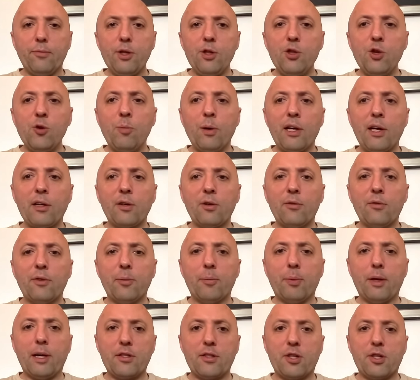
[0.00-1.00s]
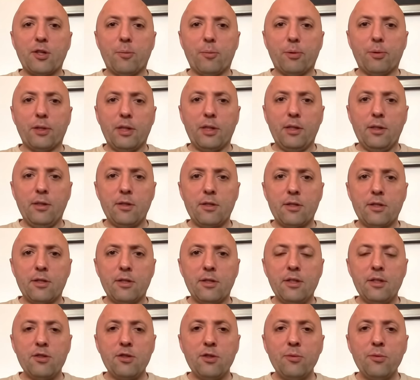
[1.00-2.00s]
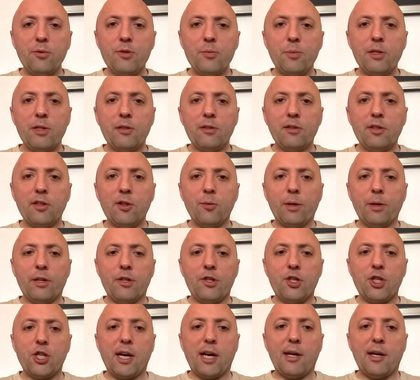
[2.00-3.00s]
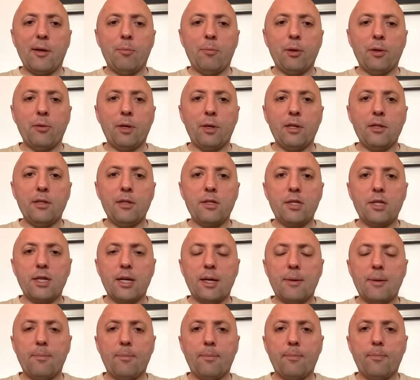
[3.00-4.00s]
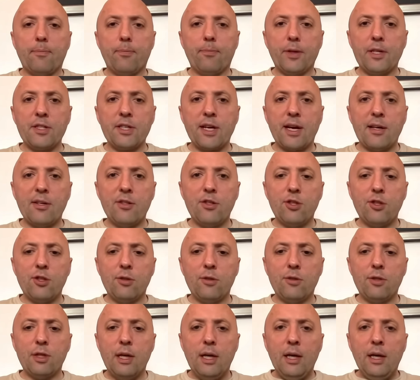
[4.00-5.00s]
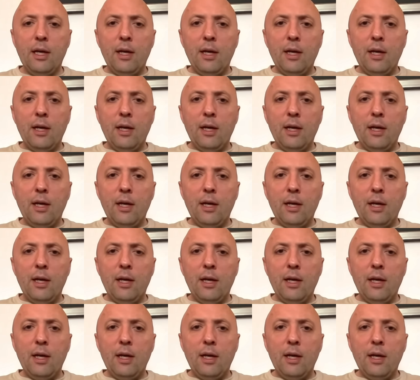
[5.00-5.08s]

You go back over the past couple of years, there's always been a little bit of chat about his attitude.